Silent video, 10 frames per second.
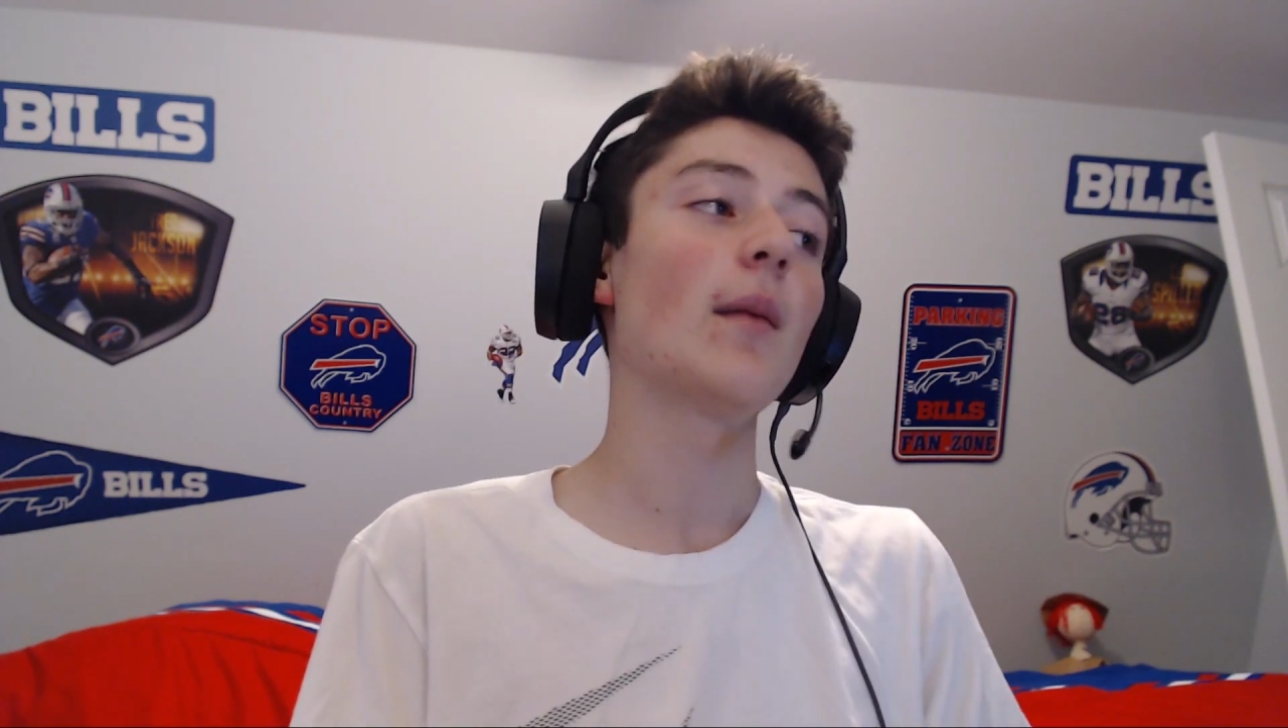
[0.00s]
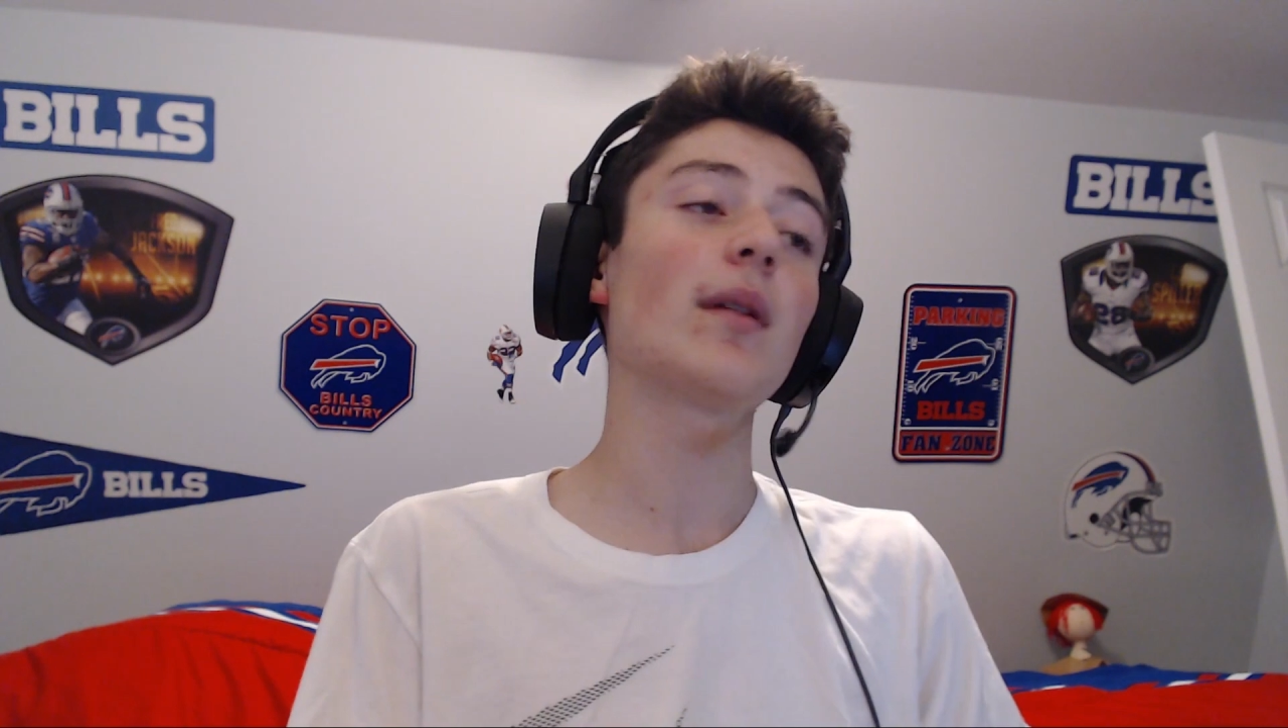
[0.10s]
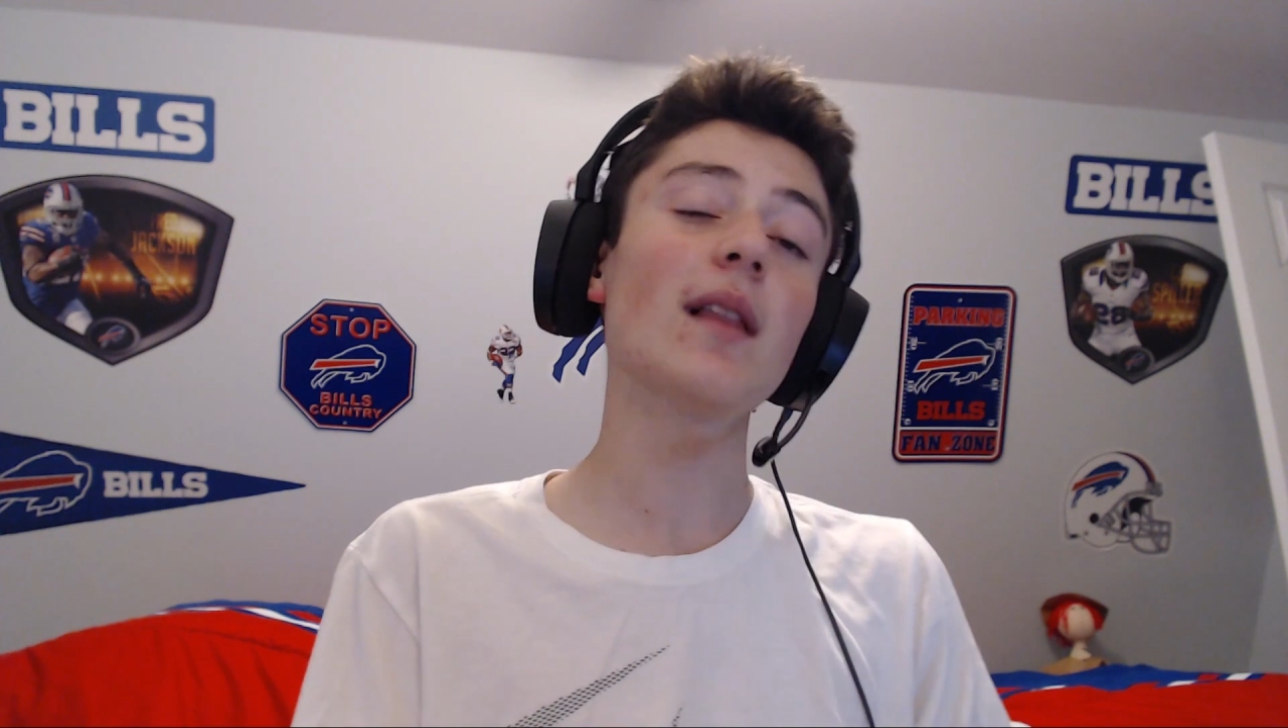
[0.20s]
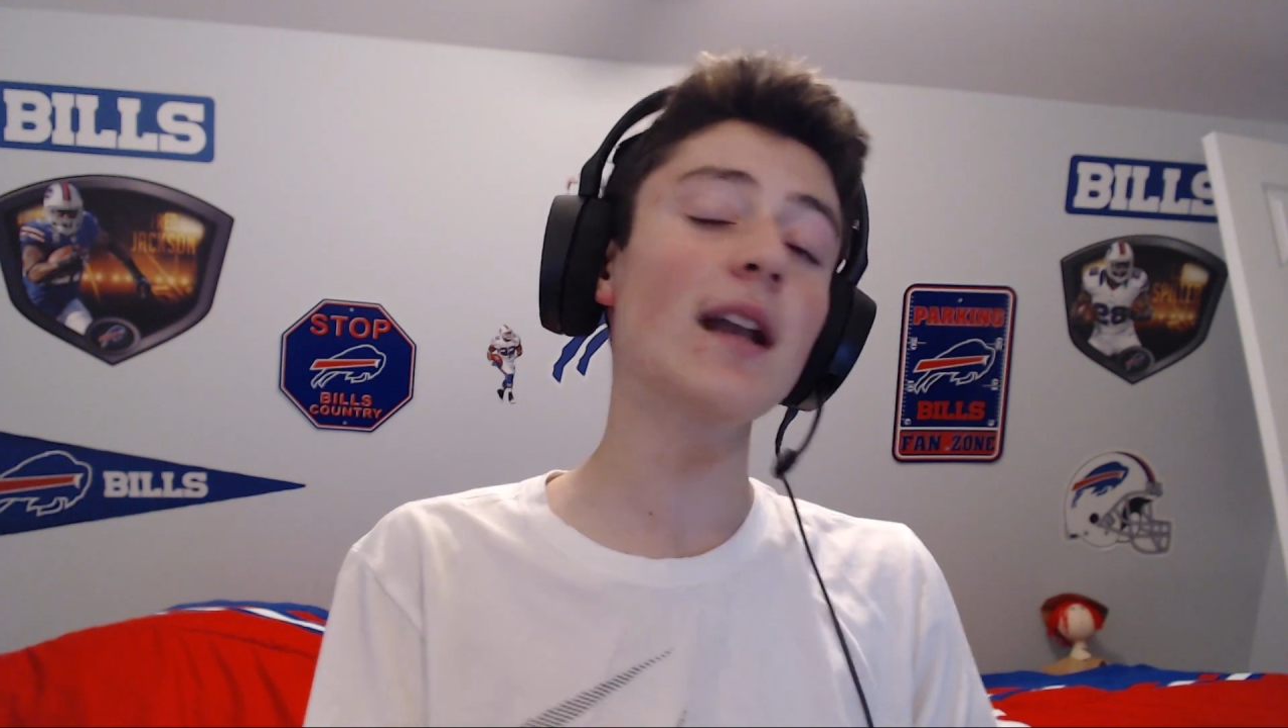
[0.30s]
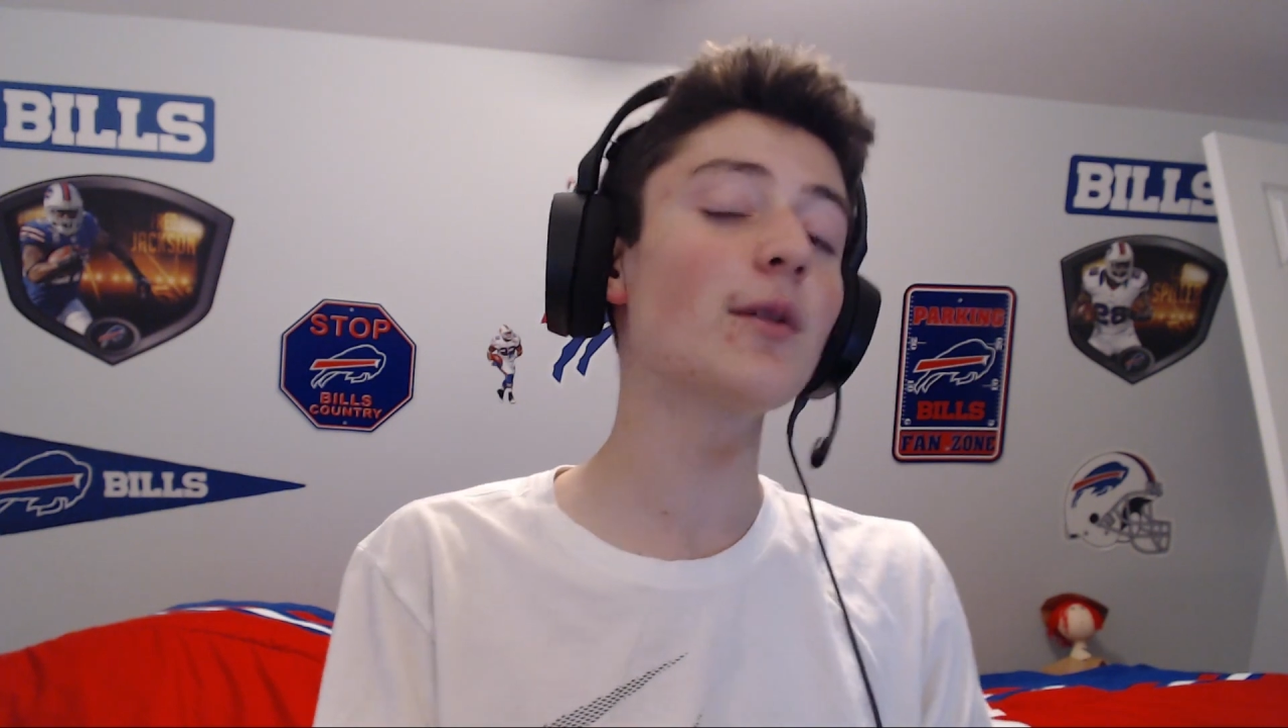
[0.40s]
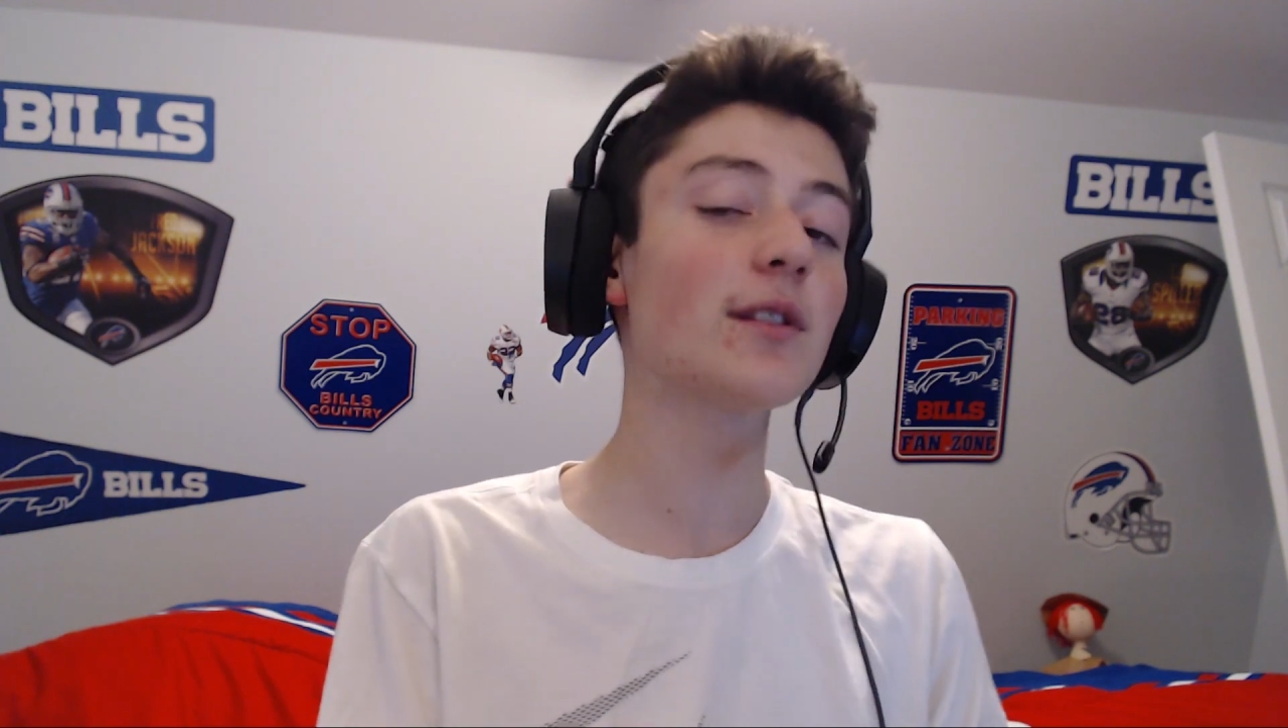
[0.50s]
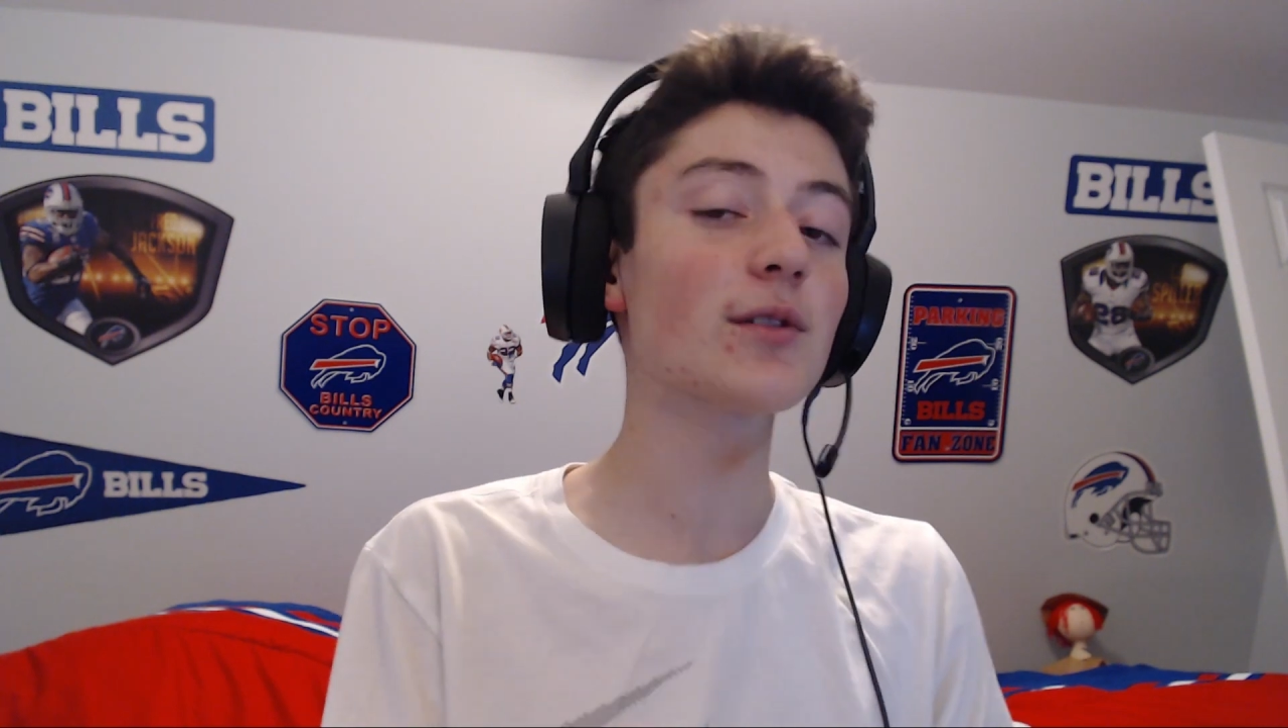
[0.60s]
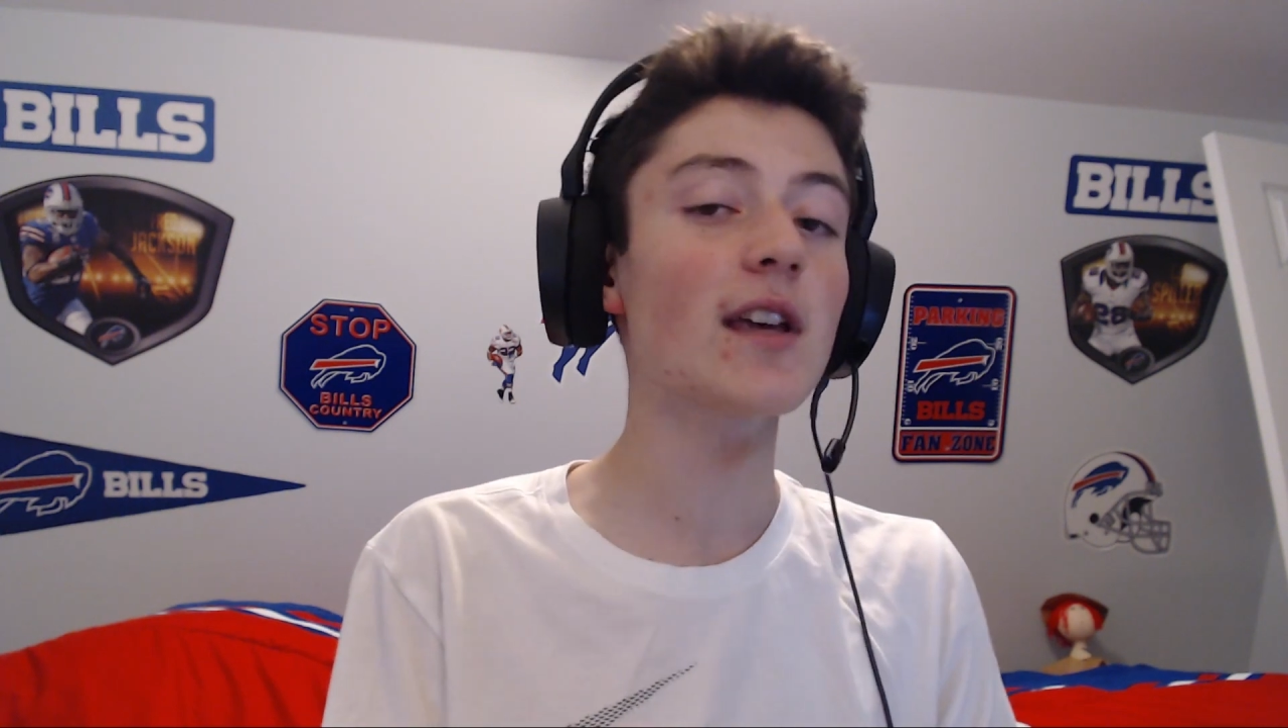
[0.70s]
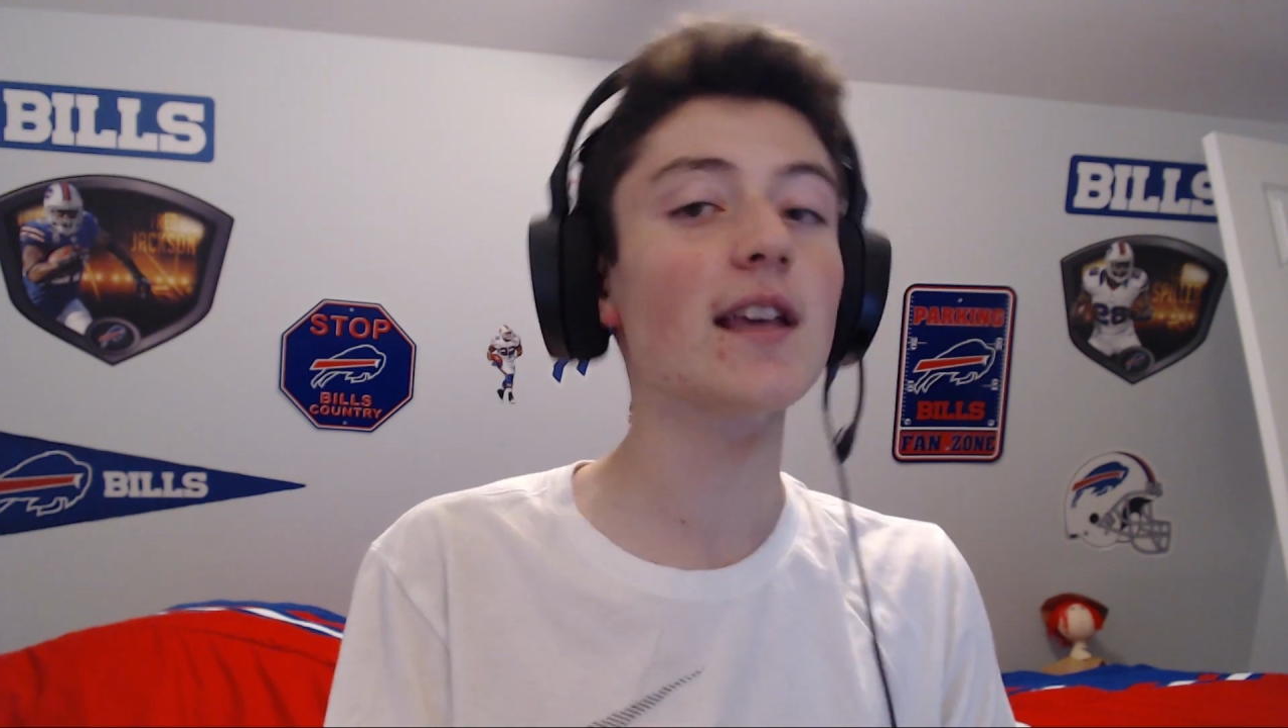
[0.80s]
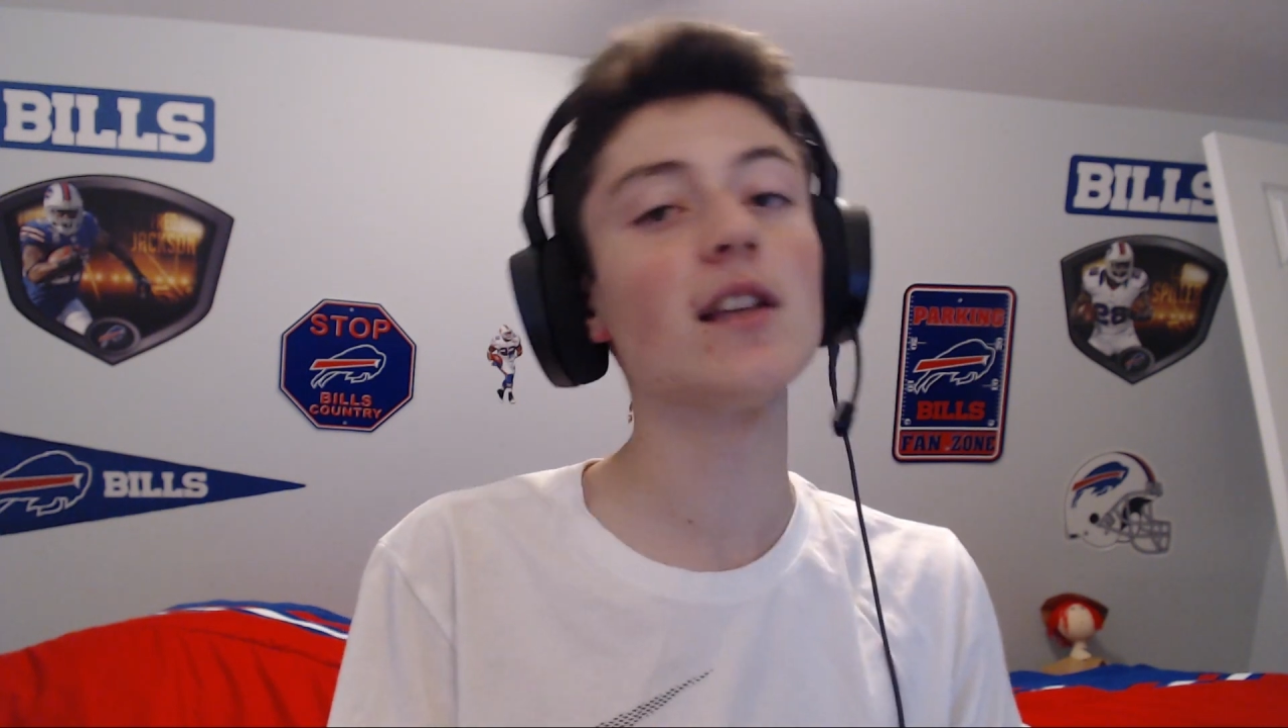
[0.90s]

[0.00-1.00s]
But a lot of what they're saying